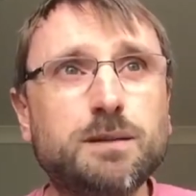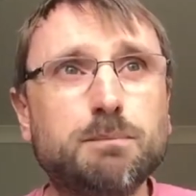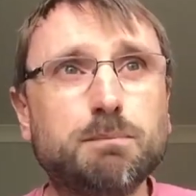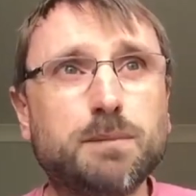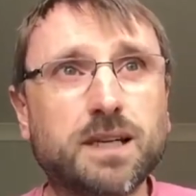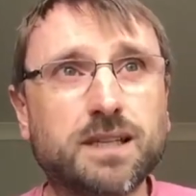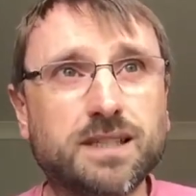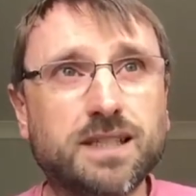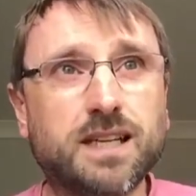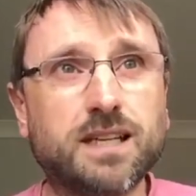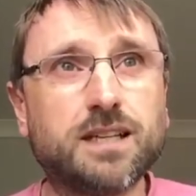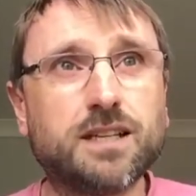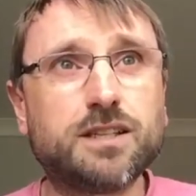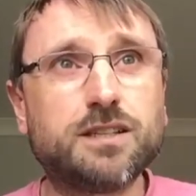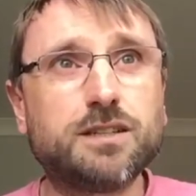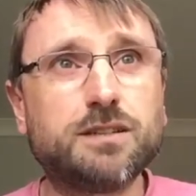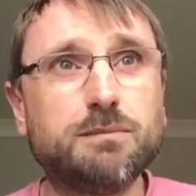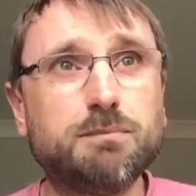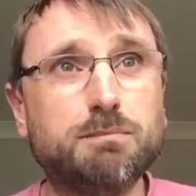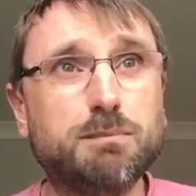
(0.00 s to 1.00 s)

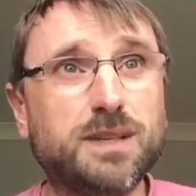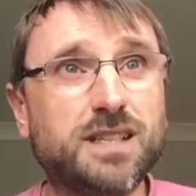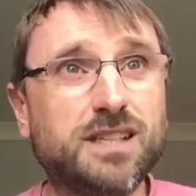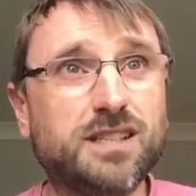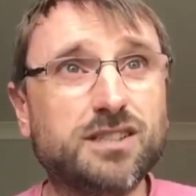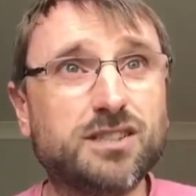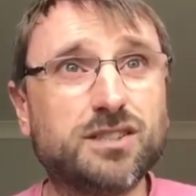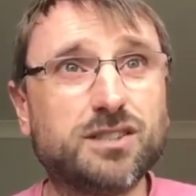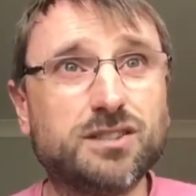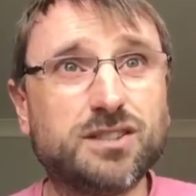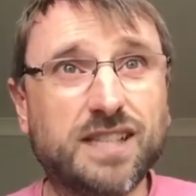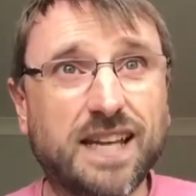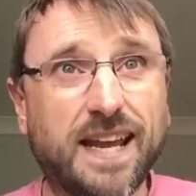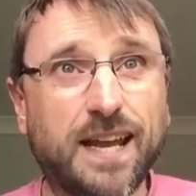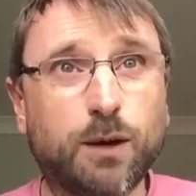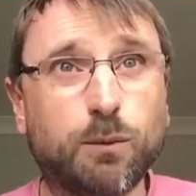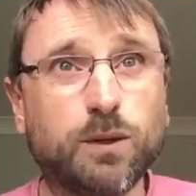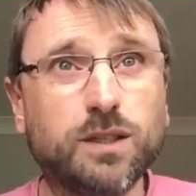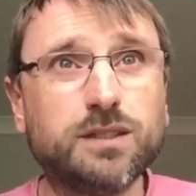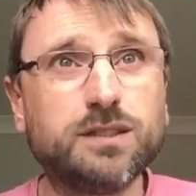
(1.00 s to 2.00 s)
Magdala means
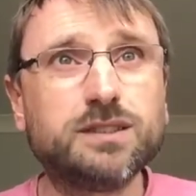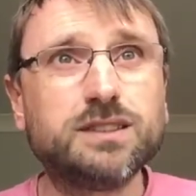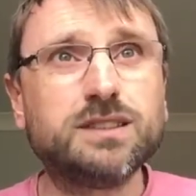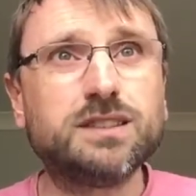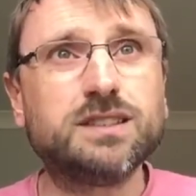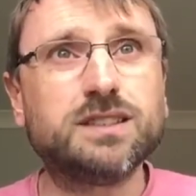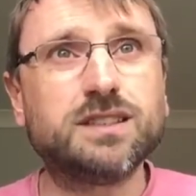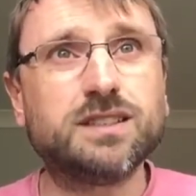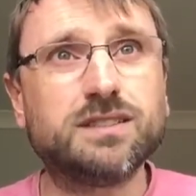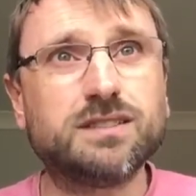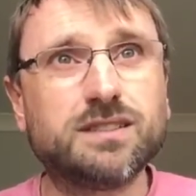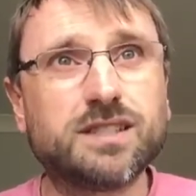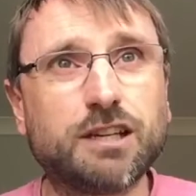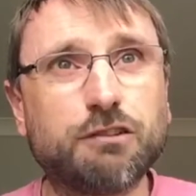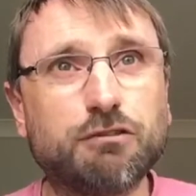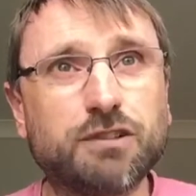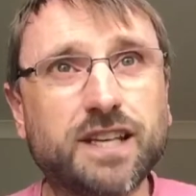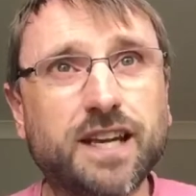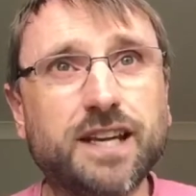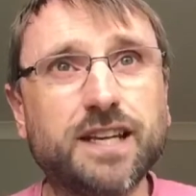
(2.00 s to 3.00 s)
tower, And
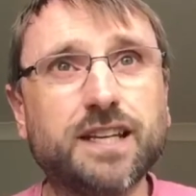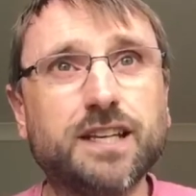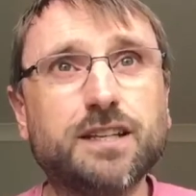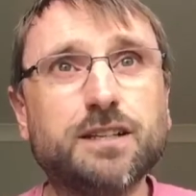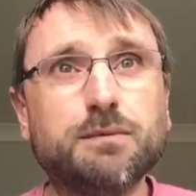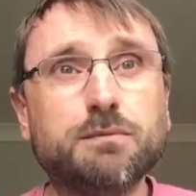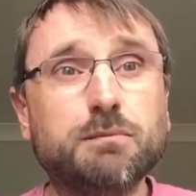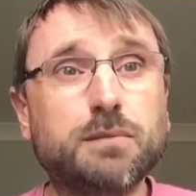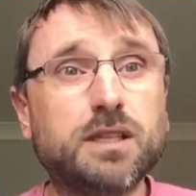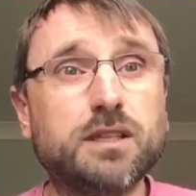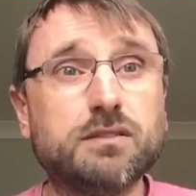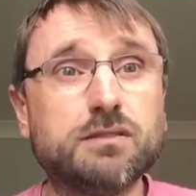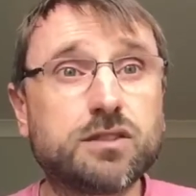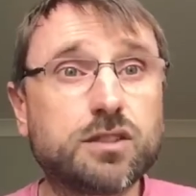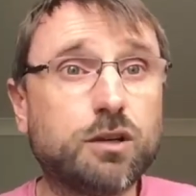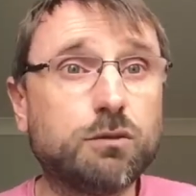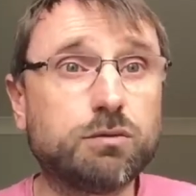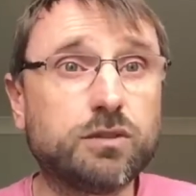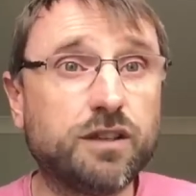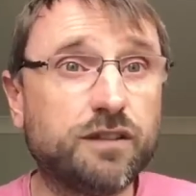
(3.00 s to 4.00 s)
tarakea means
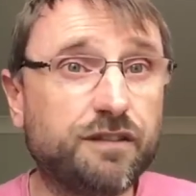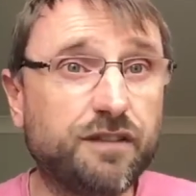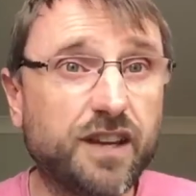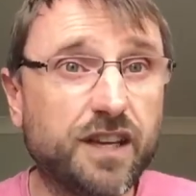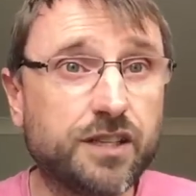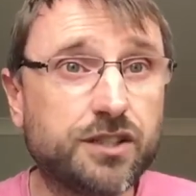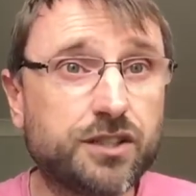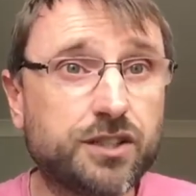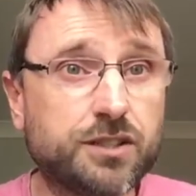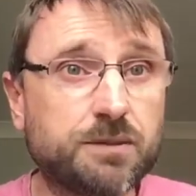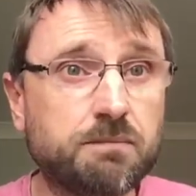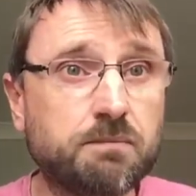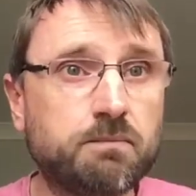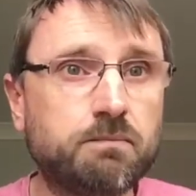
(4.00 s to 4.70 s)
salted fish.